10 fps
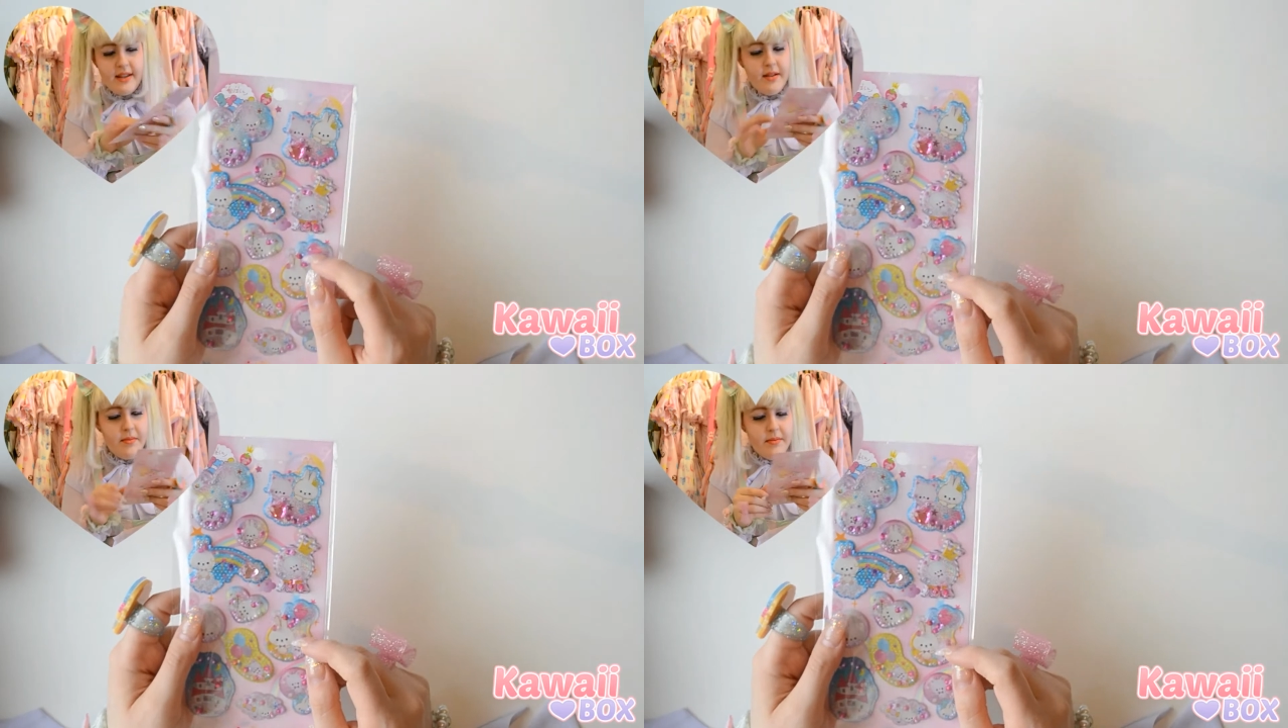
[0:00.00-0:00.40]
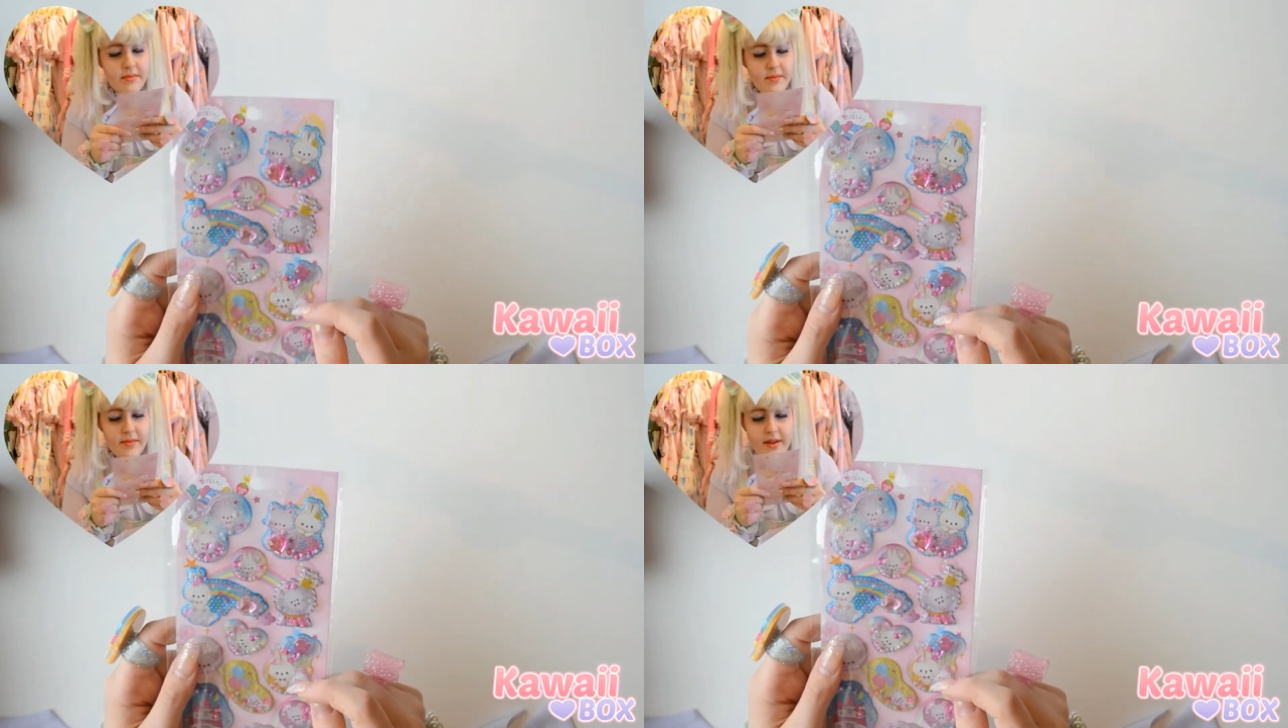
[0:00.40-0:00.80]
them.
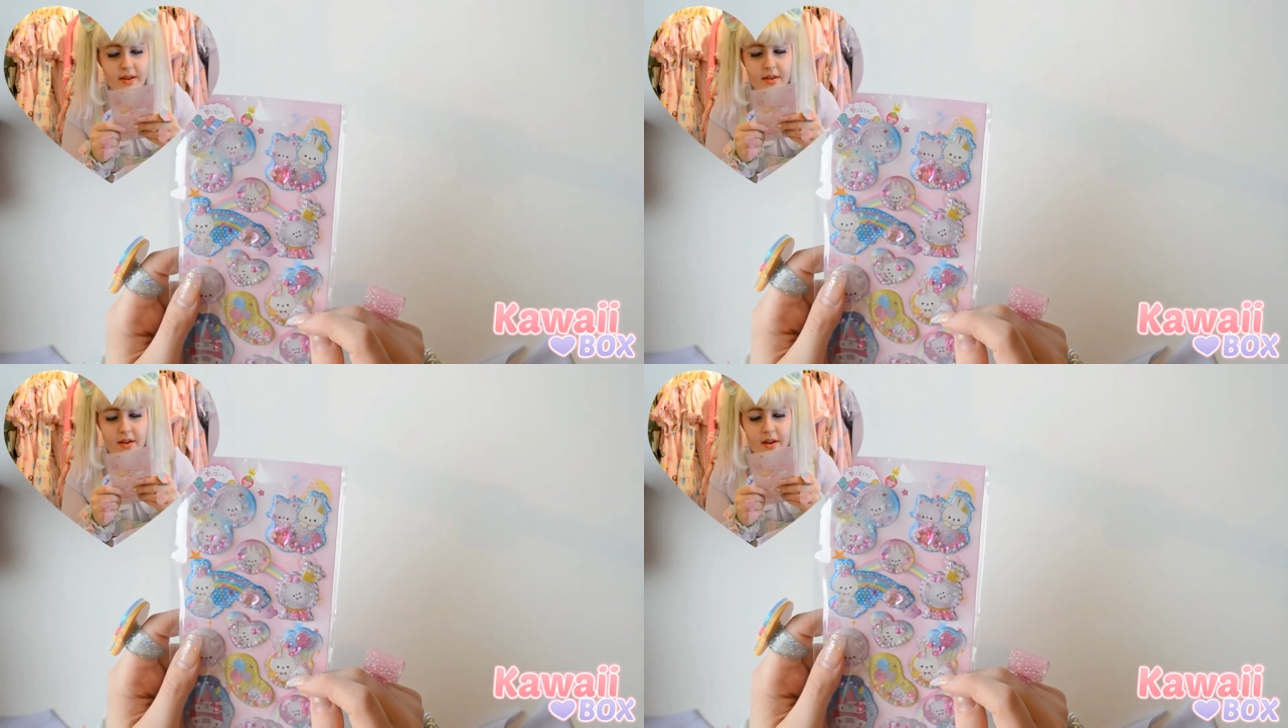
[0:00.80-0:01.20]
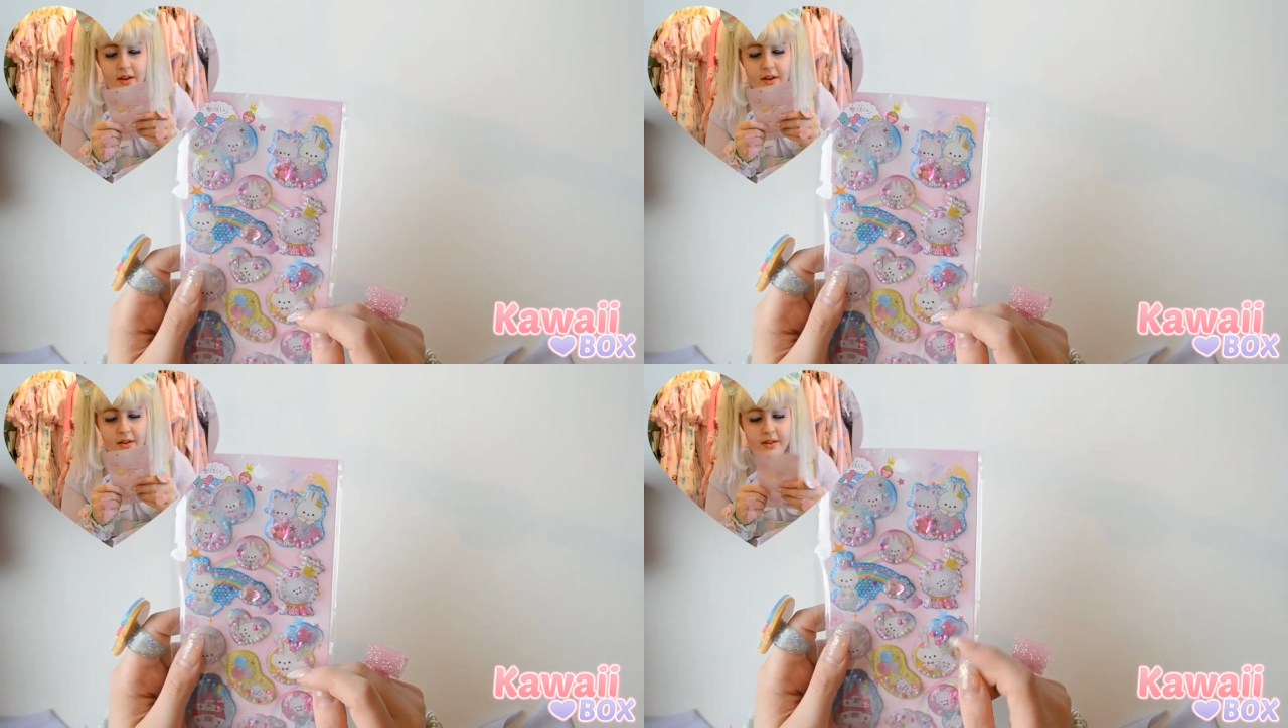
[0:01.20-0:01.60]

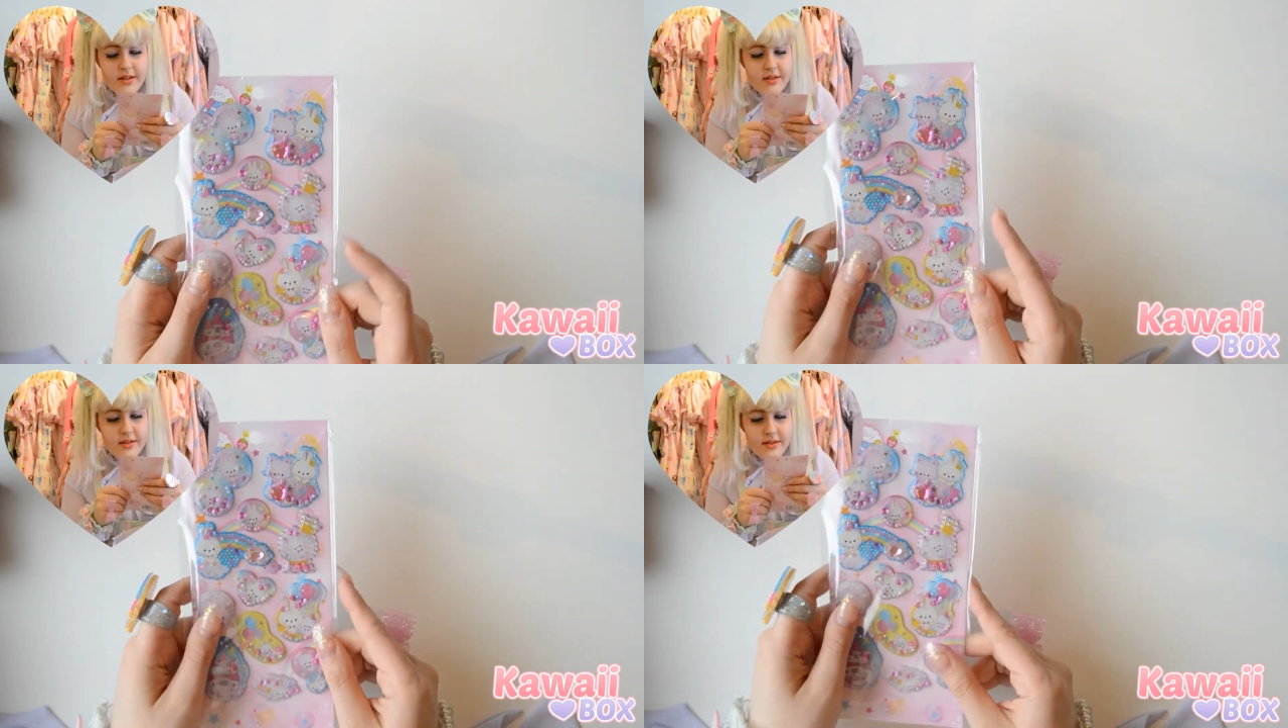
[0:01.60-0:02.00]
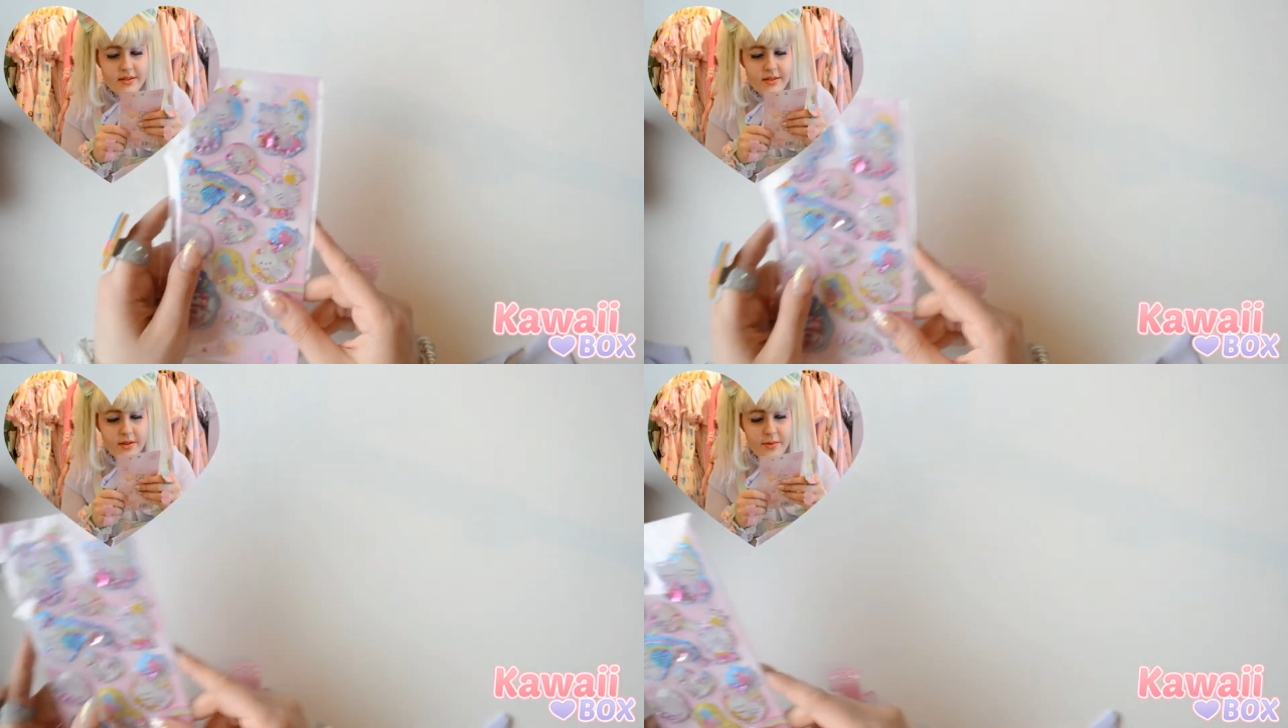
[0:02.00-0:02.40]
Oh.
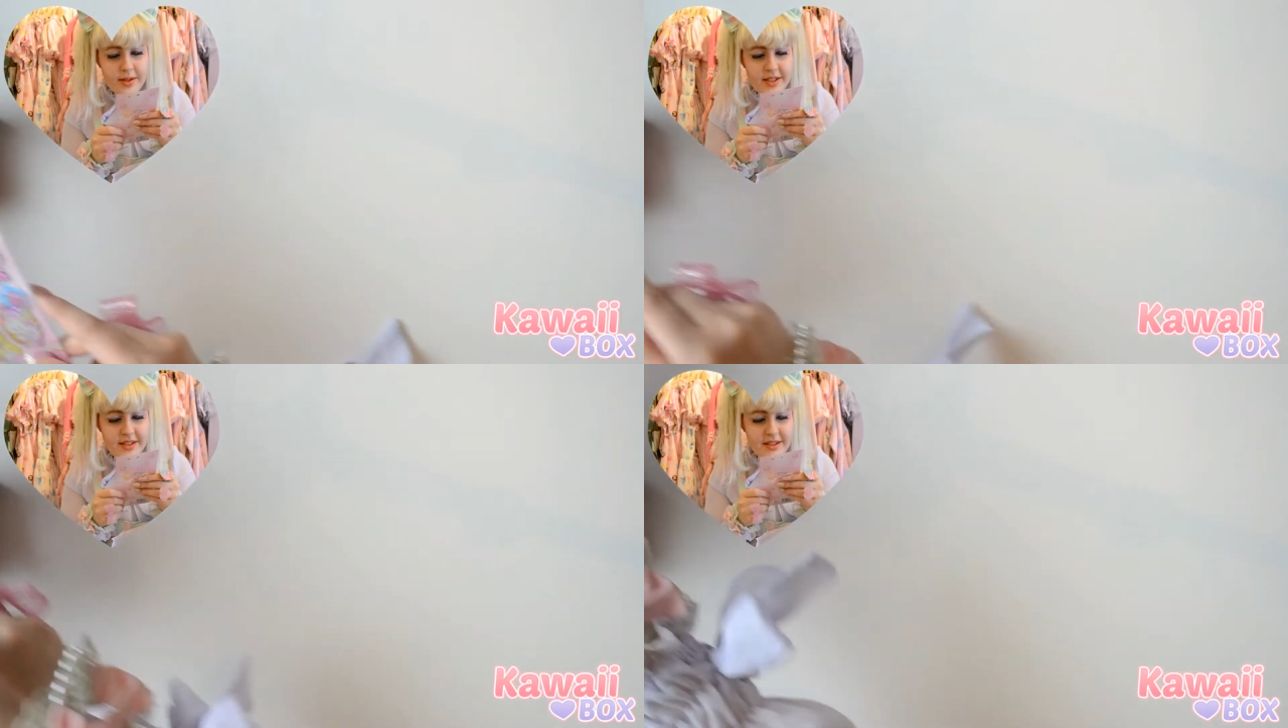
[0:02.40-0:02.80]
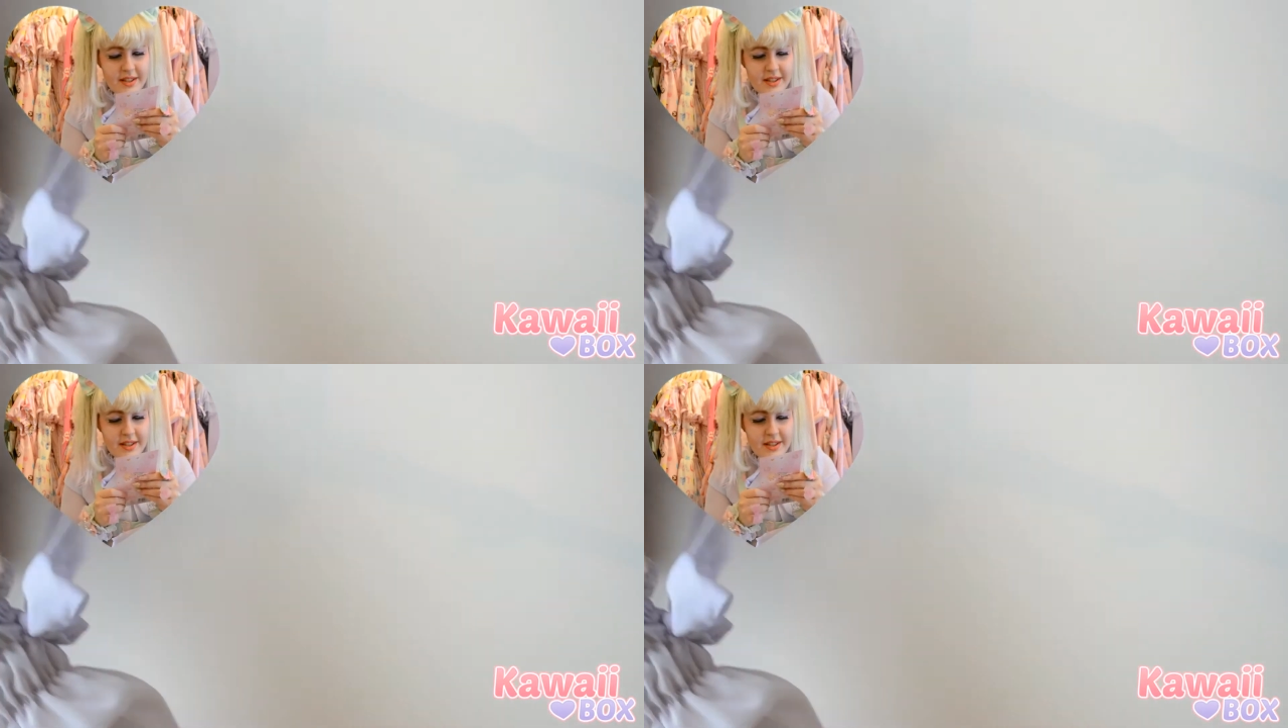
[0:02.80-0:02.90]
They're really